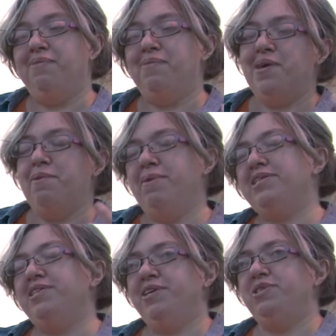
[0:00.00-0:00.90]
that it
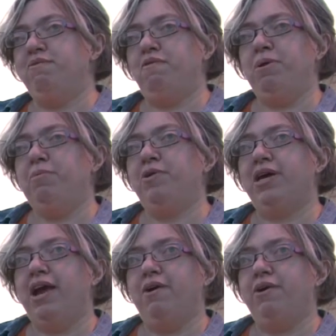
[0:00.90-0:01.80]
makes it easier for people to
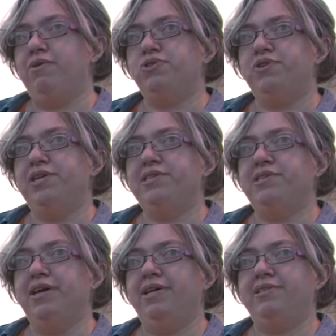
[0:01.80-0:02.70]
carry
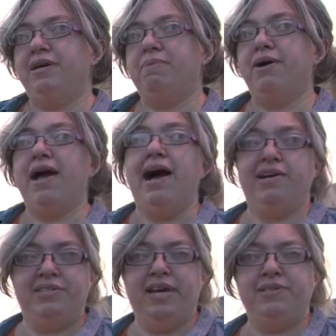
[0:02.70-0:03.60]
groceries. It's about
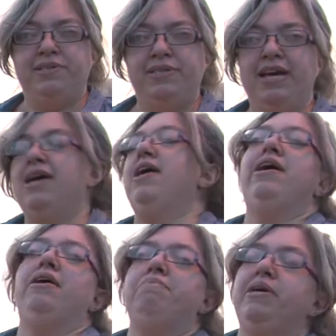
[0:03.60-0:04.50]
access.
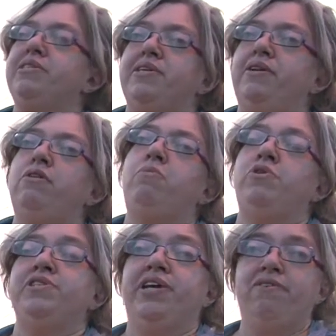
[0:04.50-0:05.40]
It makes it a little more
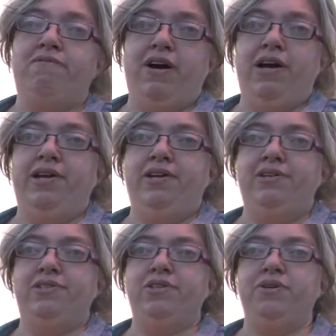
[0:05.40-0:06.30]
dignified
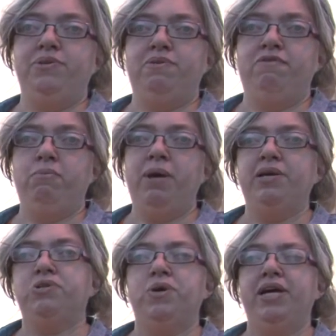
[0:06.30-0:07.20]
to use the food
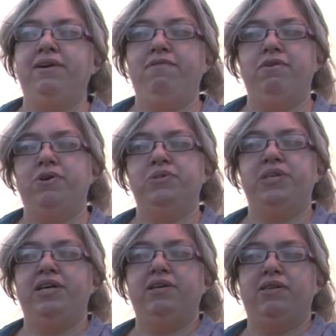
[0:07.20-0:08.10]
pantry if you're
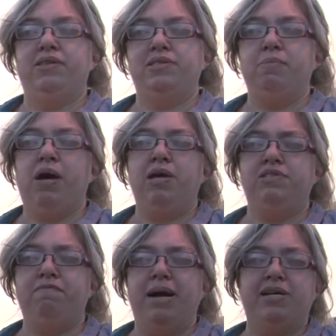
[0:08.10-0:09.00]
using the same kinds
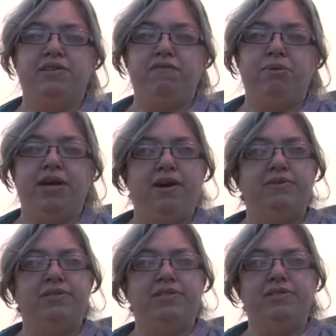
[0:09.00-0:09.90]
of bags everybody
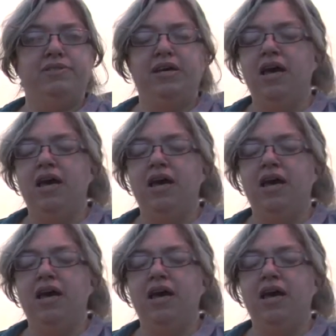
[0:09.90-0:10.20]
else is.